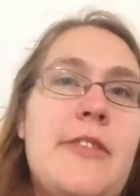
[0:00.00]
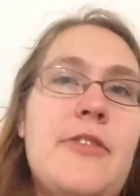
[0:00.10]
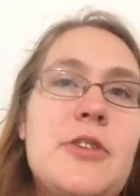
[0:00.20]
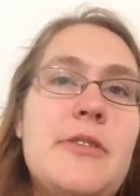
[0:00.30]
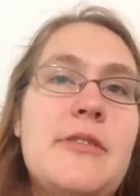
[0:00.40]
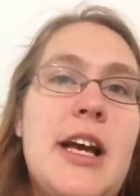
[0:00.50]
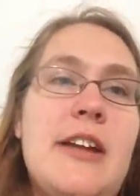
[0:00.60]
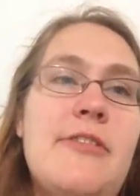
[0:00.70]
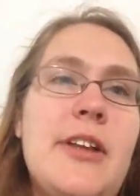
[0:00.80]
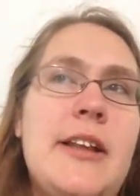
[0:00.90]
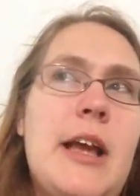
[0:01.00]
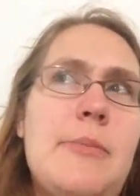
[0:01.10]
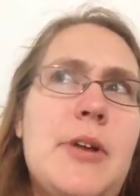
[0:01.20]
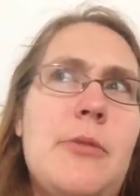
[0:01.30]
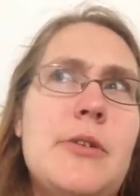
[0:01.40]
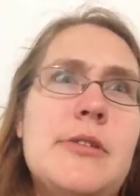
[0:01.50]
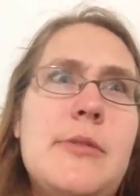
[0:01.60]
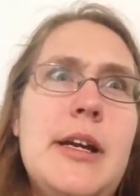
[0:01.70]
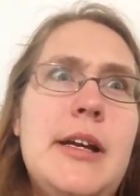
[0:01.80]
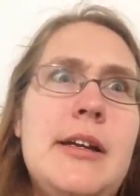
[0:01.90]
The first one kind of felt like that, but I was
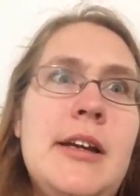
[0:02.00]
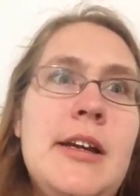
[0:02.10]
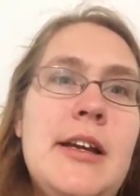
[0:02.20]
awake.